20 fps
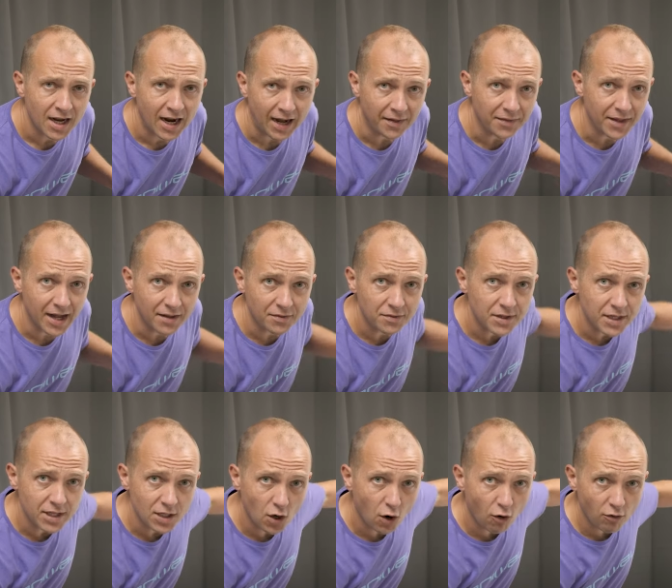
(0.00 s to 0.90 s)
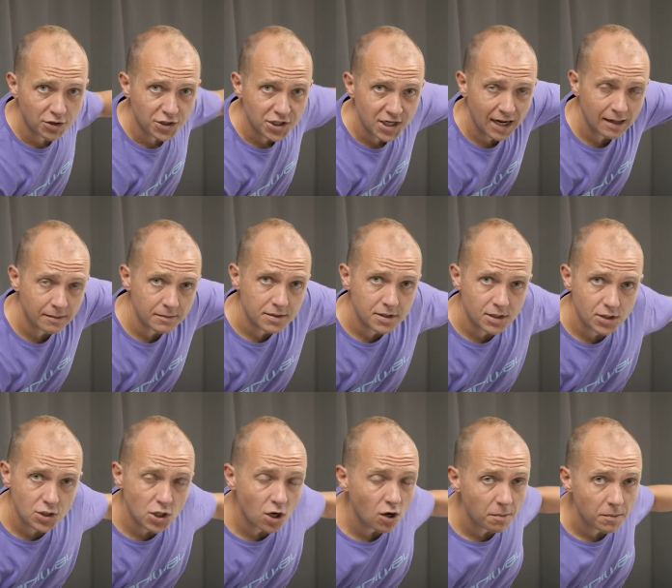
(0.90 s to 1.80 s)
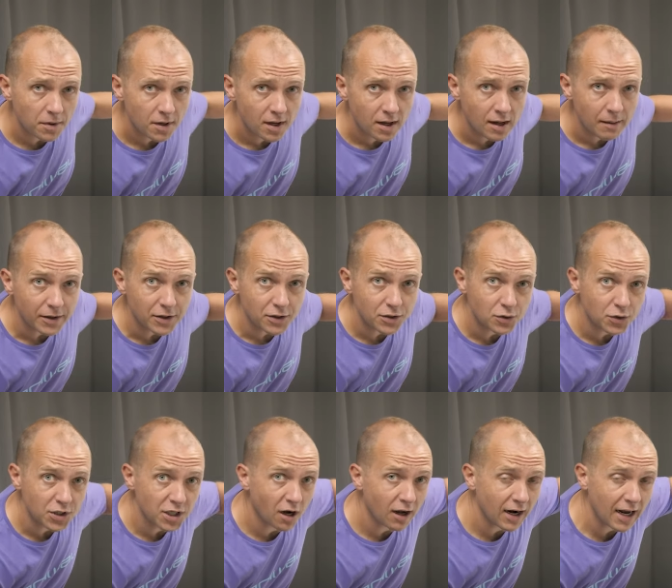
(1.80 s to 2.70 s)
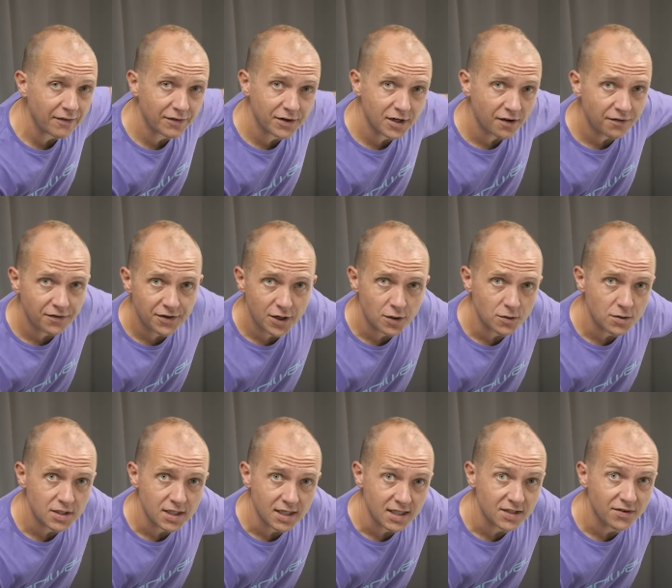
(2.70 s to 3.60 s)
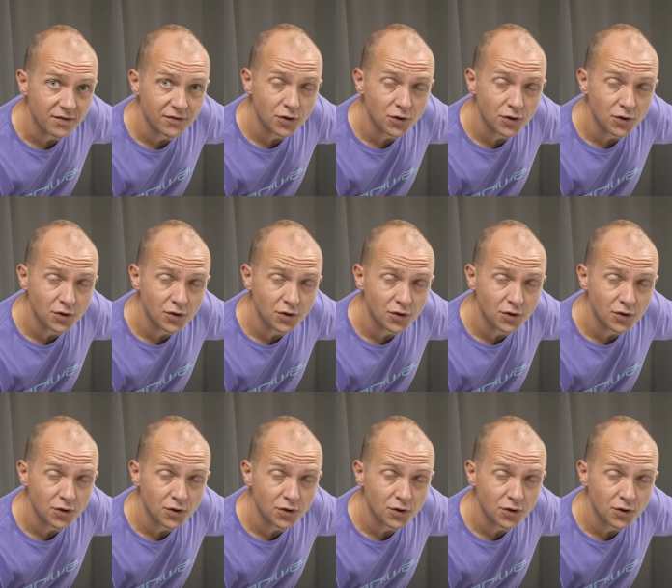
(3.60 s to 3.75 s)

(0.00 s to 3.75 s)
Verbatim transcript: And then the orange caps at the top. You can't have enough of those things.